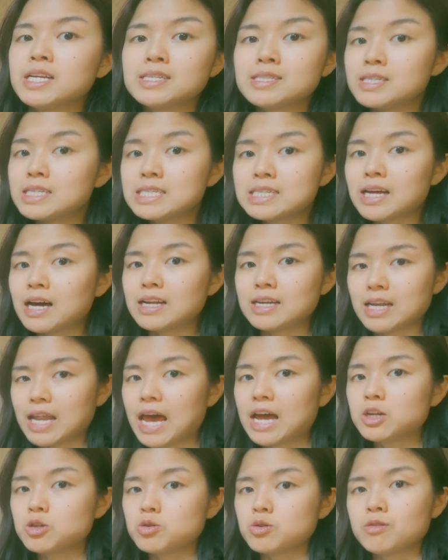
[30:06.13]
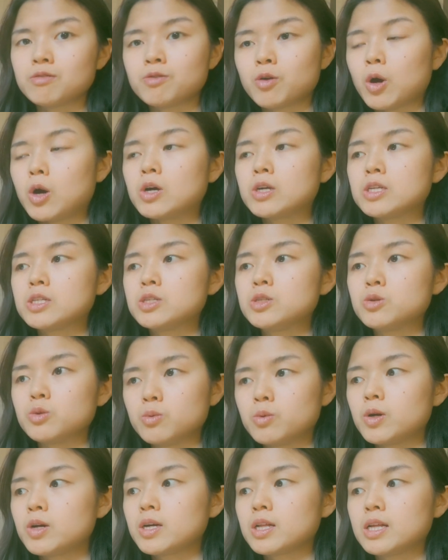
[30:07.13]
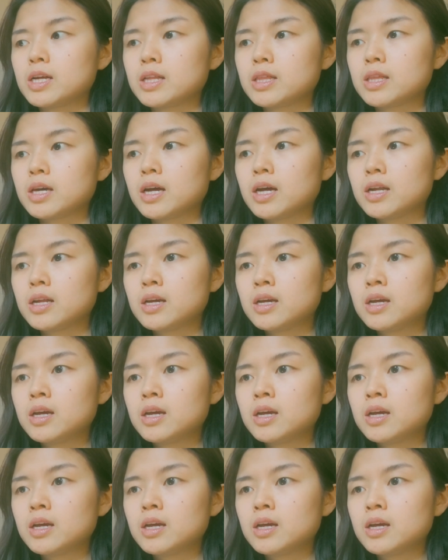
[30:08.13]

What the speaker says: it's just not natural for artists to work like that.